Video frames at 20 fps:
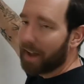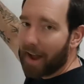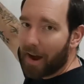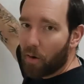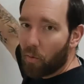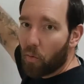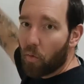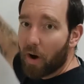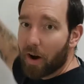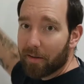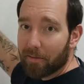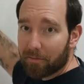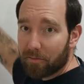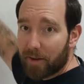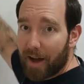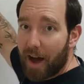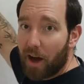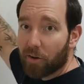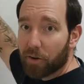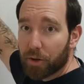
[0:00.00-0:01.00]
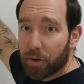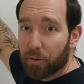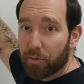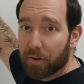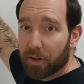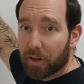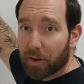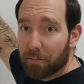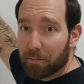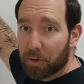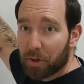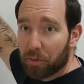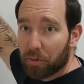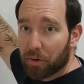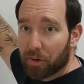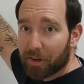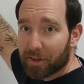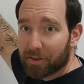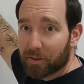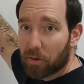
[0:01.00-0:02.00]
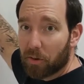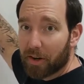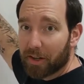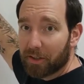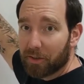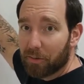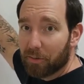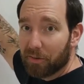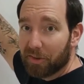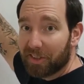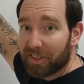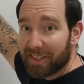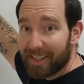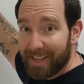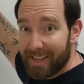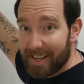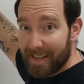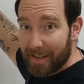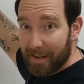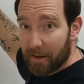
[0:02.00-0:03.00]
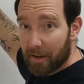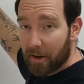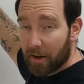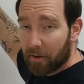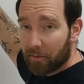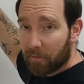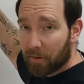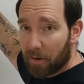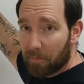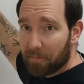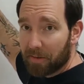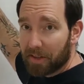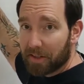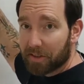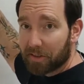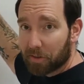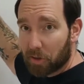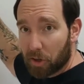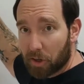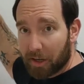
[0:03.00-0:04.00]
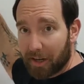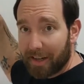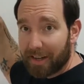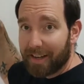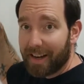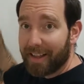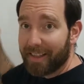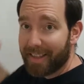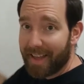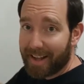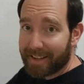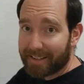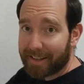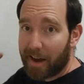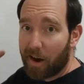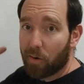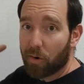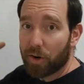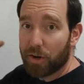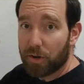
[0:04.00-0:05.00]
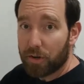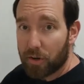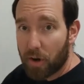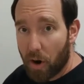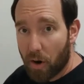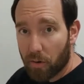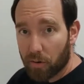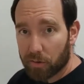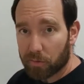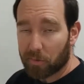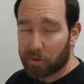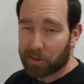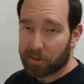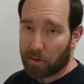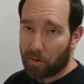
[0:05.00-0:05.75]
at what value the computer is going to see from this circuit, and that's how it knows what's